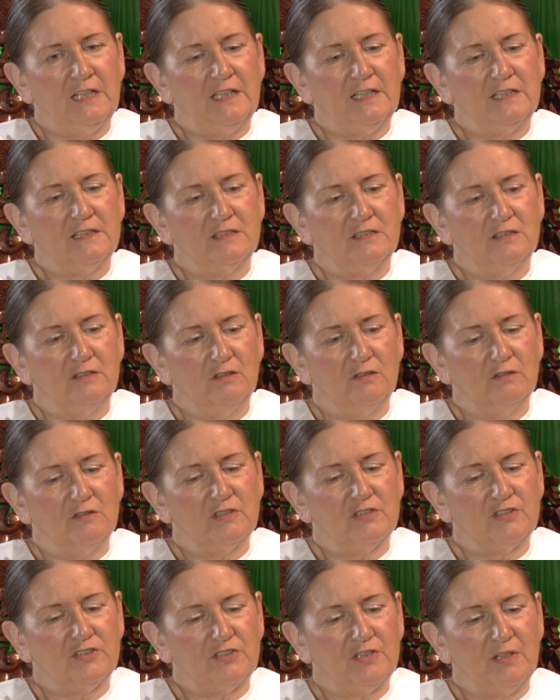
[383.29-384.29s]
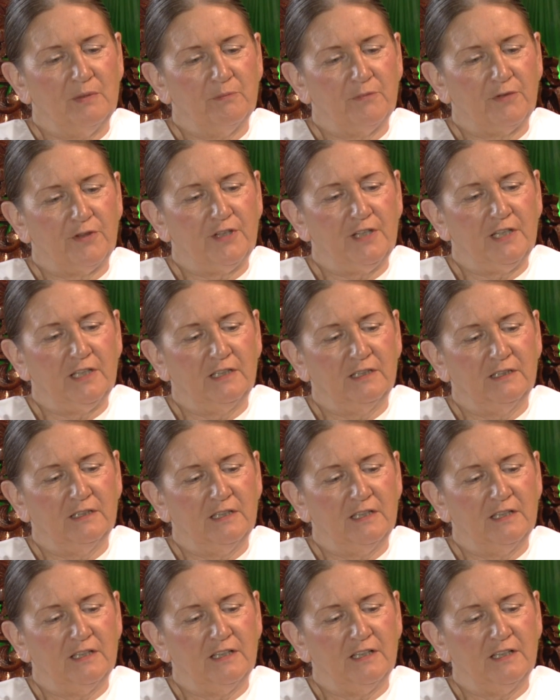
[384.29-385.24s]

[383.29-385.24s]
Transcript: is not something